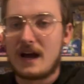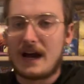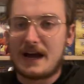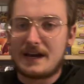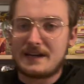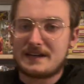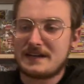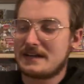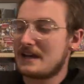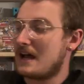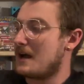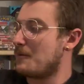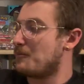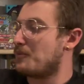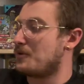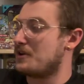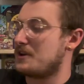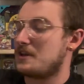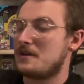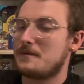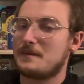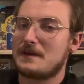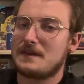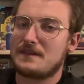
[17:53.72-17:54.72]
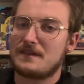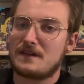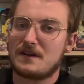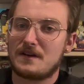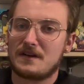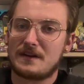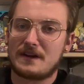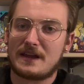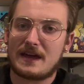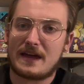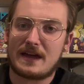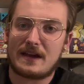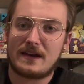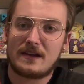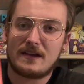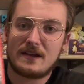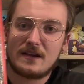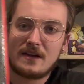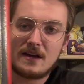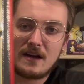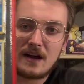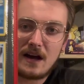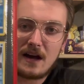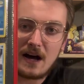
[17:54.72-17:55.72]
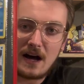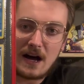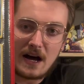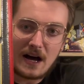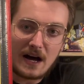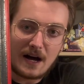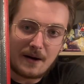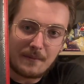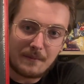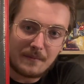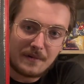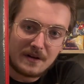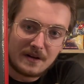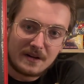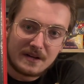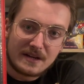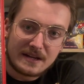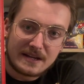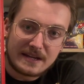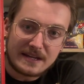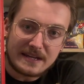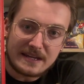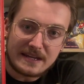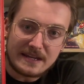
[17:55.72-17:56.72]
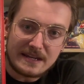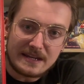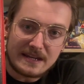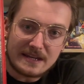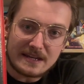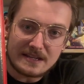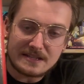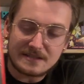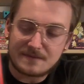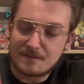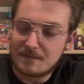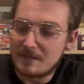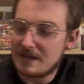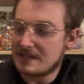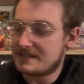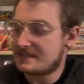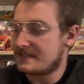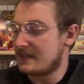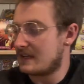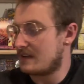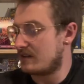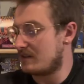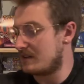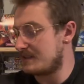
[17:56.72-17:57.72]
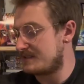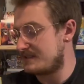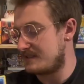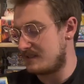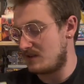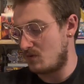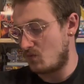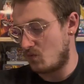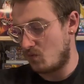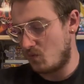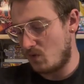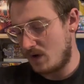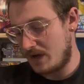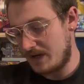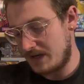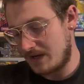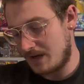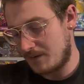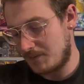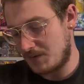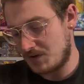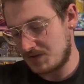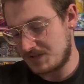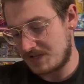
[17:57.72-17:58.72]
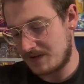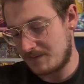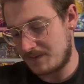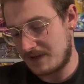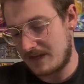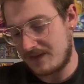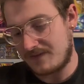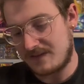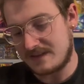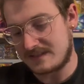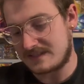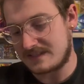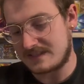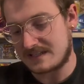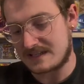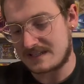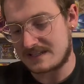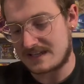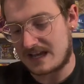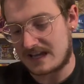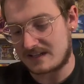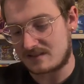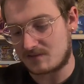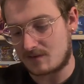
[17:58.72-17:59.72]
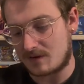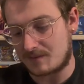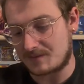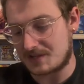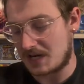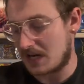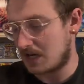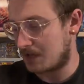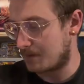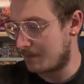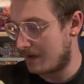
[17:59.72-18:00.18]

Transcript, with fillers: I did not put him in there yet. Um, he is missing, let's see, what numbers him? And this is exactly what I'm talking